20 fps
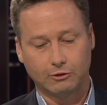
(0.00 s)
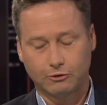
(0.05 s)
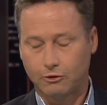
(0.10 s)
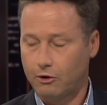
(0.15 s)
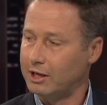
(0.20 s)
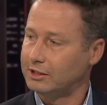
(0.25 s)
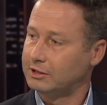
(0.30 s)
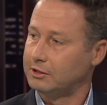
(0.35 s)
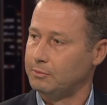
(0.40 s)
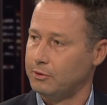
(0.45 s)

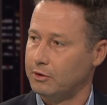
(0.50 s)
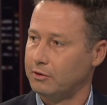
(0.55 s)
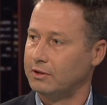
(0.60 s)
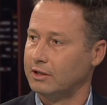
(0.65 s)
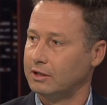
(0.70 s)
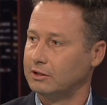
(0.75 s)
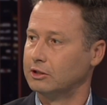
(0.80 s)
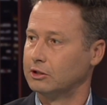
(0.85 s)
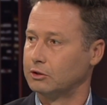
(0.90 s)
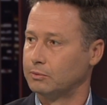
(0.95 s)
try some new
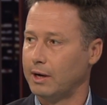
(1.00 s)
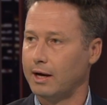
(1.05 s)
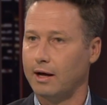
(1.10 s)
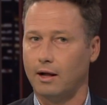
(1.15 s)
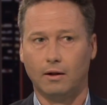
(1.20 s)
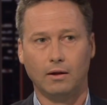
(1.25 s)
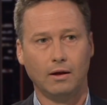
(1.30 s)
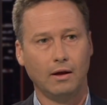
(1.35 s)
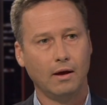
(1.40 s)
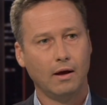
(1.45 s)
things as
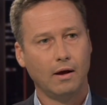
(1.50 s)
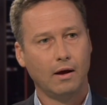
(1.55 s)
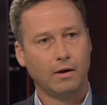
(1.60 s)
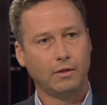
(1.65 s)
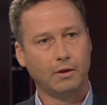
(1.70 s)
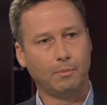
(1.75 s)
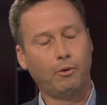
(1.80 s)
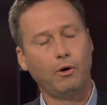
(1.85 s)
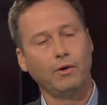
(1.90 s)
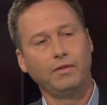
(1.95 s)
well.
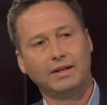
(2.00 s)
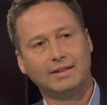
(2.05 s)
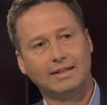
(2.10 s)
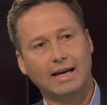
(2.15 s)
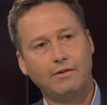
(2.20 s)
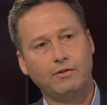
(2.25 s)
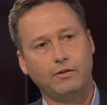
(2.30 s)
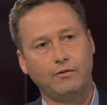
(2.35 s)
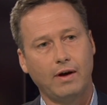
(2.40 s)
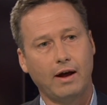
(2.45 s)
The point that
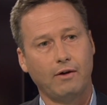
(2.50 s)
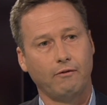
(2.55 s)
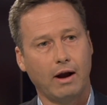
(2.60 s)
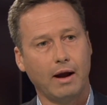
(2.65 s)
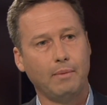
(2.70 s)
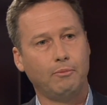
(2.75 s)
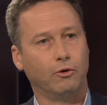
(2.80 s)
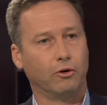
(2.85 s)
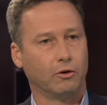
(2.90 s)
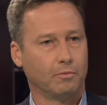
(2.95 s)
David Van
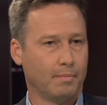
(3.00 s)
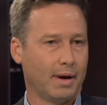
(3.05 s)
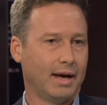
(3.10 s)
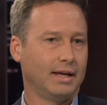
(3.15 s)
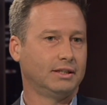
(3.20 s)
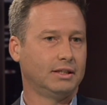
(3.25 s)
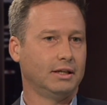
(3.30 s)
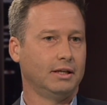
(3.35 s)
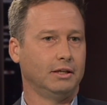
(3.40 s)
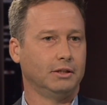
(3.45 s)
Raybroek
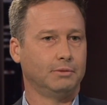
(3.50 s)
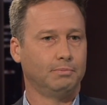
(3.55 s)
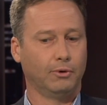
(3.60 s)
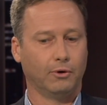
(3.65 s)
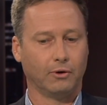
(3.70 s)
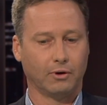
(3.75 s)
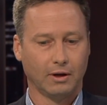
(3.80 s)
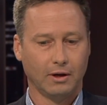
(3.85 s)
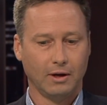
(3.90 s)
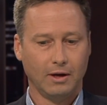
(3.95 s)
makes in his
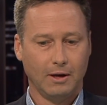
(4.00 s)
book